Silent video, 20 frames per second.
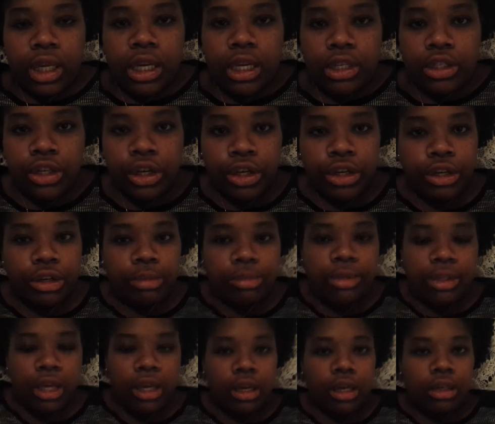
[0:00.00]
in
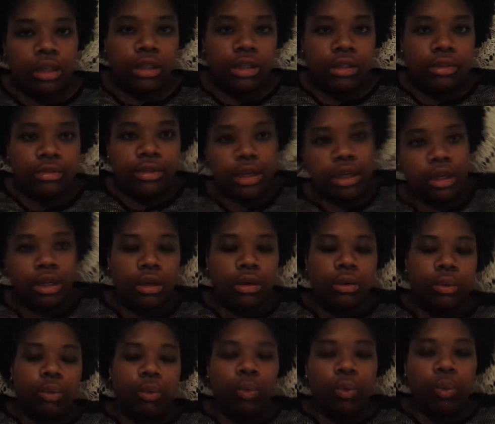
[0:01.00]
terms of
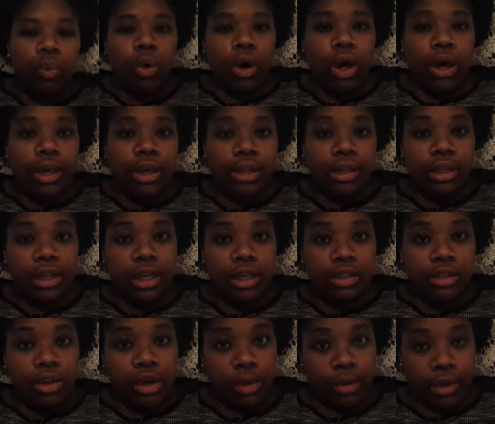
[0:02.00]
what
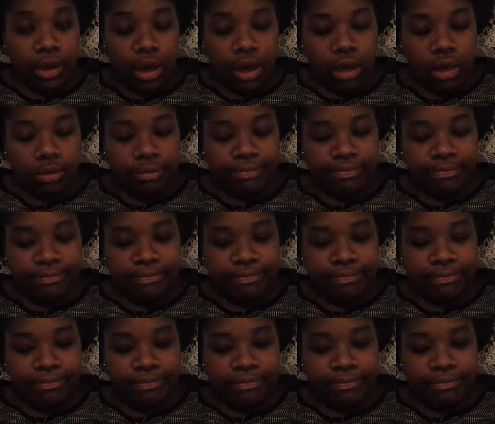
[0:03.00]
is going on,